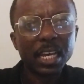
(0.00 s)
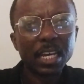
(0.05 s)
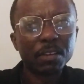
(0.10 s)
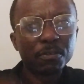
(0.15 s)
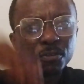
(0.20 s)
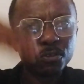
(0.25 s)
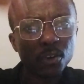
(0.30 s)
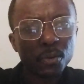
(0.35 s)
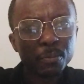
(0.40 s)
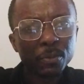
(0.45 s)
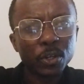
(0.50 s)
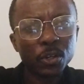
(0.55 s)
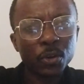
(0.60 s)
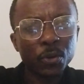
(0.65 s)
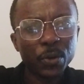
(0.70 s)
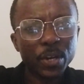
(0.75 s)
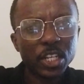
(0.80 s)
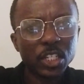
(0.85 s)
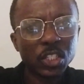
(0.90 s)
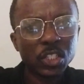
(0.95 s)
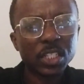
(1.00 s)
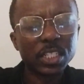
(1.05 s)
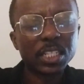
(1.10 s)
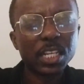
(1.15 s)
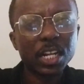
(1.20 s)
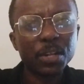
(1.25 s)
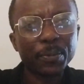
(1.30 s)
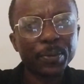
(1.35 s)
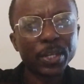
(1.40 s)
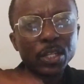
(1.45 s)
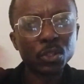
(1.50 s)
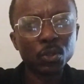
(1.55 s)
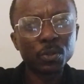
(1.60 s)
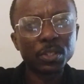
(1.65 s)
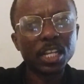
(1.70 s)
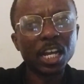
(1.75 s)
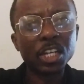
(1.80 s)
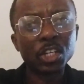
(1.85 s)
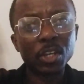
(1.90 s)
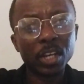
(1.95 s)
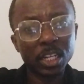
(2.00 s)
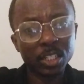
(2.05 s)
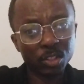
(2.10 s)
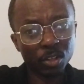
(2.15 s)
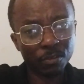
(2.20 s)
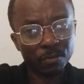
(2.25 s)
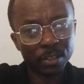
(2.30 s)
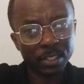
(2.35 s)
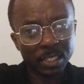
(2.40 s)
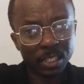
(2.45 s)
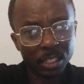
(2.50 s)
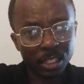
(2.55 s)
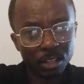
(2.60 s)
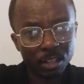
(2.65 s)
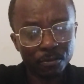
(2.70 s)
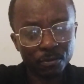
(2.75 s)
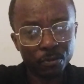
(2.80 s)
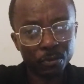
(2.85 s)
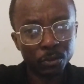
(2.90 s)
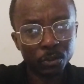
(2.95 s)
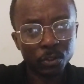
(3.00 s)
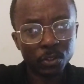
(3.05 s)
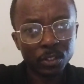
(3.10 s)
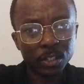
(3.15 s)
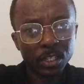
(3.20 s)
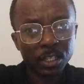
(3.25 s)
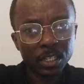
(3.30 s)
from creation that we know that you ate of a certain food?